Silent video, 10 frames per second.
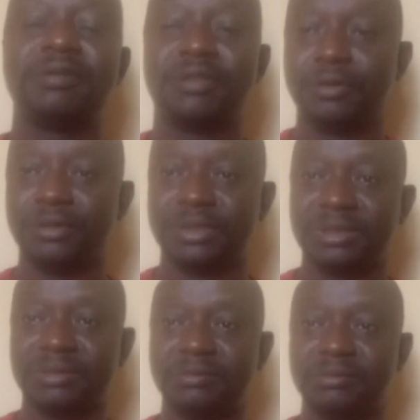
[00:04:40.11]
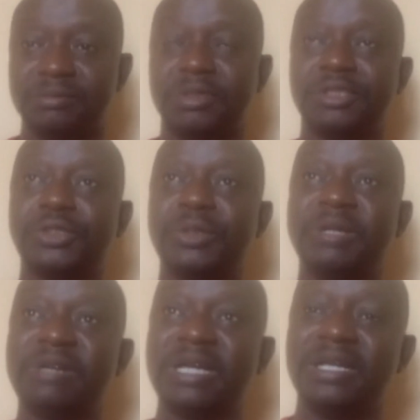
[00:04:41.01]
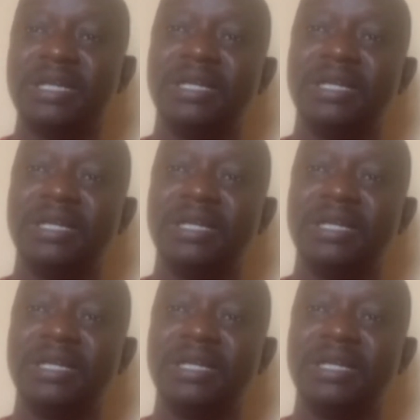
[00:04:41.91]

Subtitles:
thought whatsoever